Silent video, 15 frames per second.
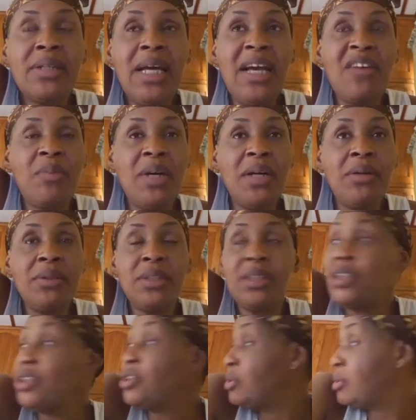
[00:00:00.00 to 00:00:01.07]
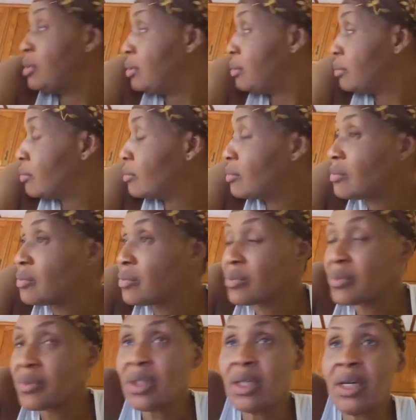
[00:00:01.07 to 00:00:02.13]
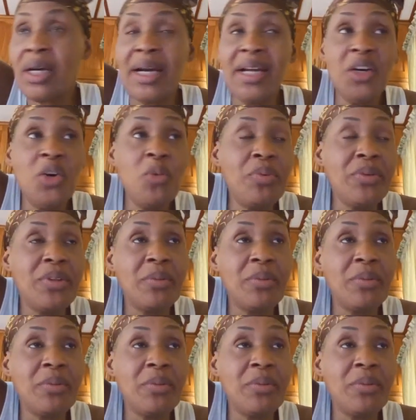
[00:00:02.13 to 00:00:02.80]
I have my own issues. I opened the